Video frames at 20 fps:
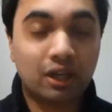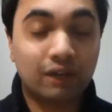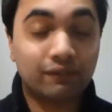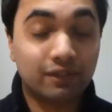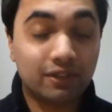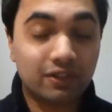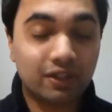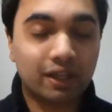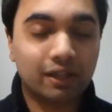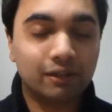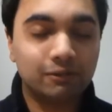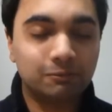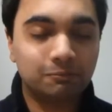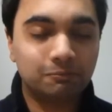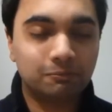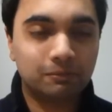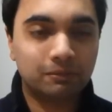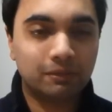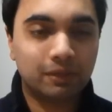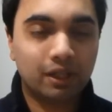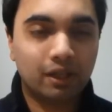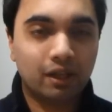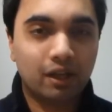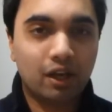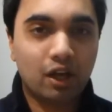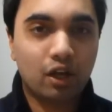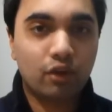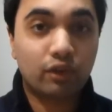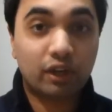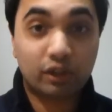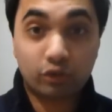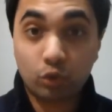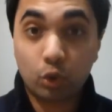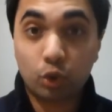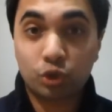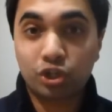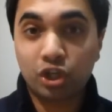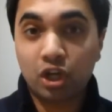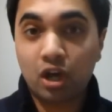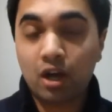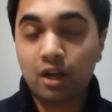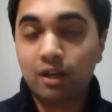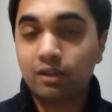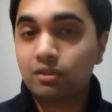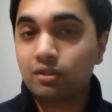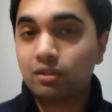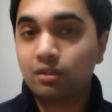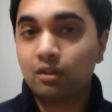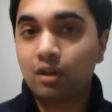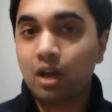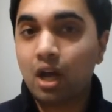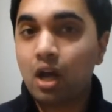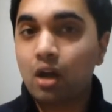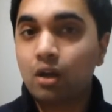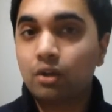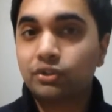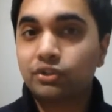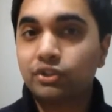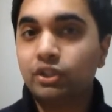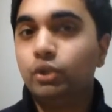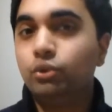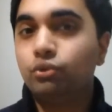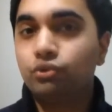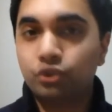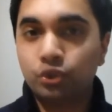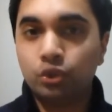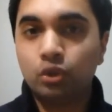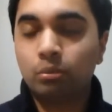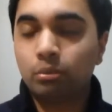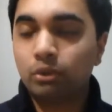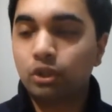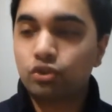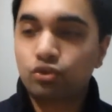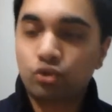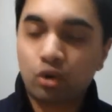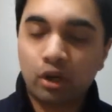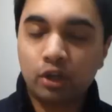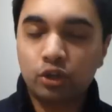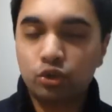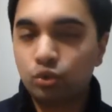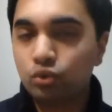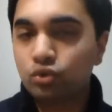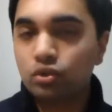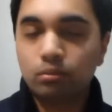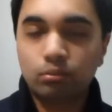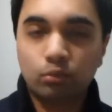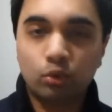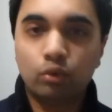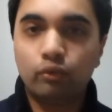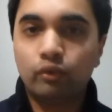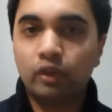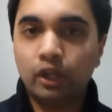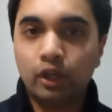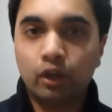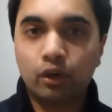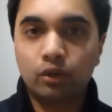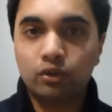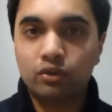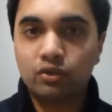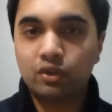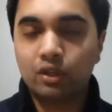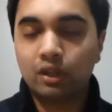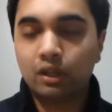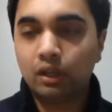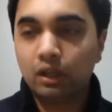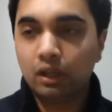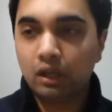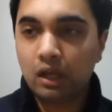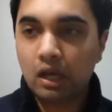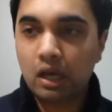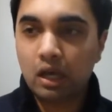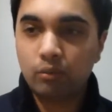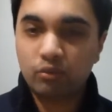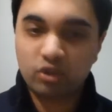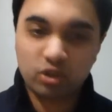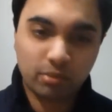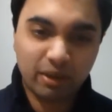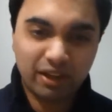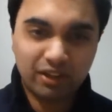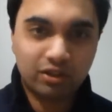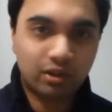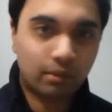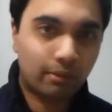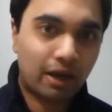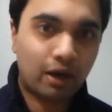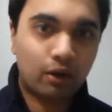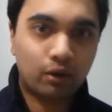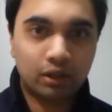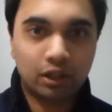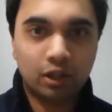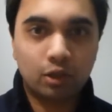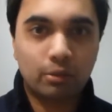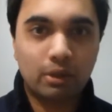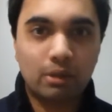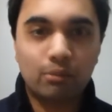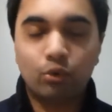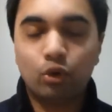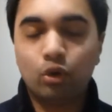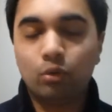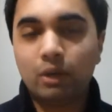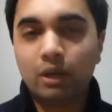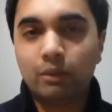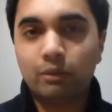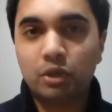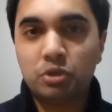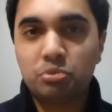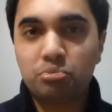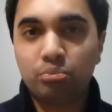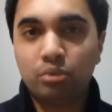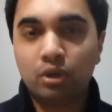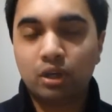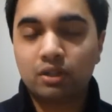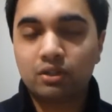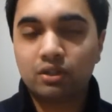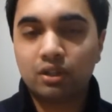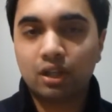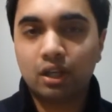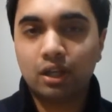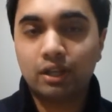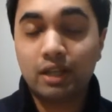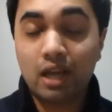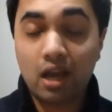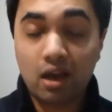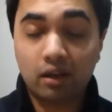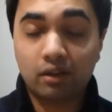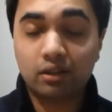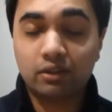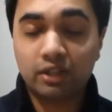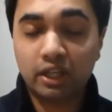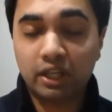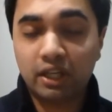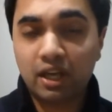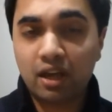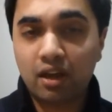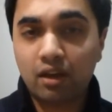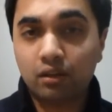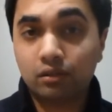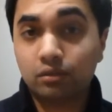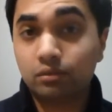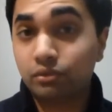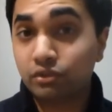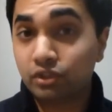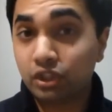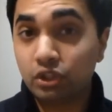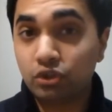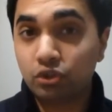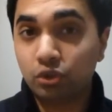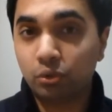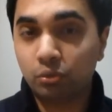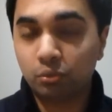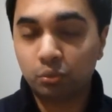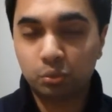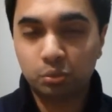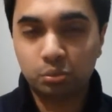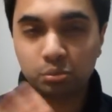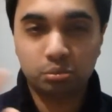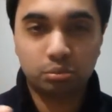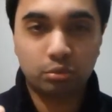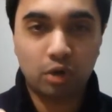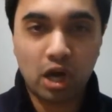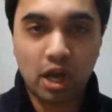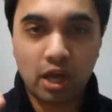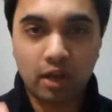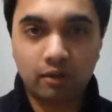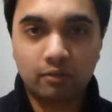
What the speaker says: I have to say. Thanks for watching, guys. I'll see you soon. I'm going to try and do some more videos, space them out a little bit more maybe, but yeah, take care. See you soon. Bye.